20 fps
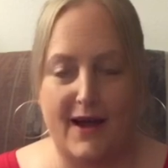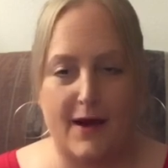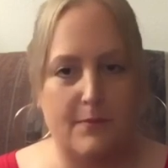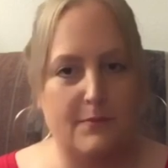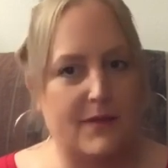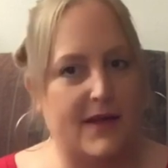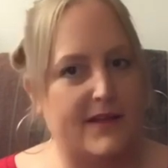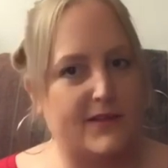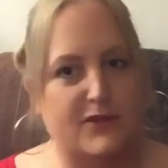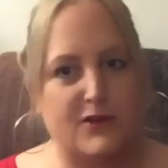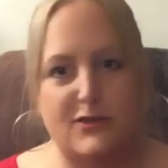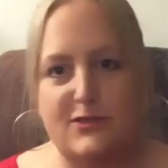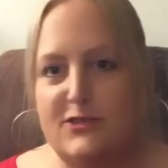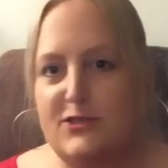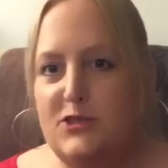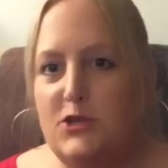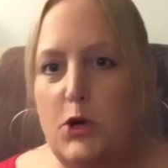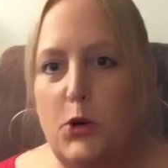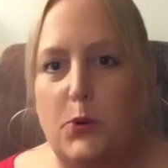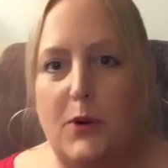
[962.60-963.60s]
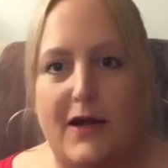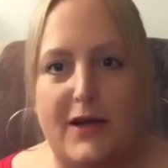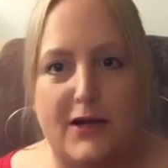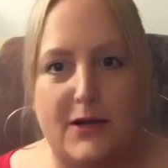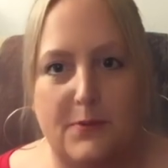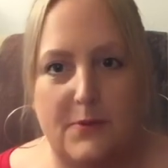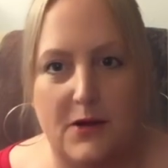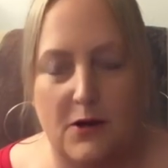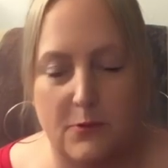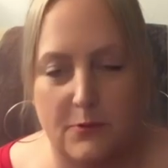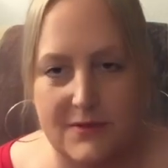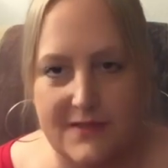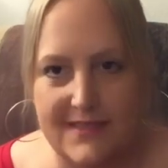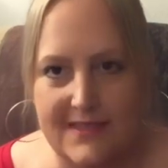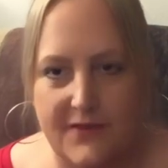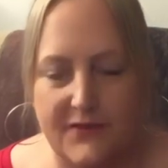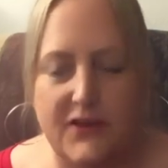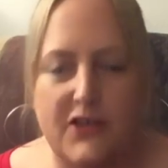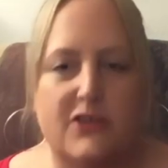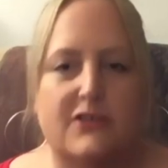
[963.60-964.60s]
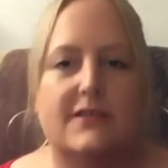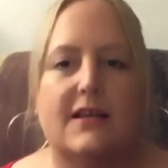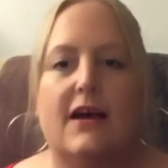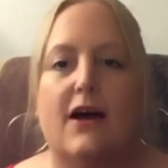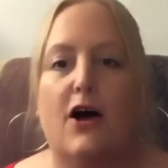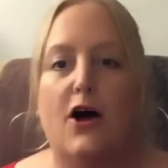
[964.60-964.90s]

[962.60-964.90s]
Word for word: I'm like, there's no way it could be almost seven years.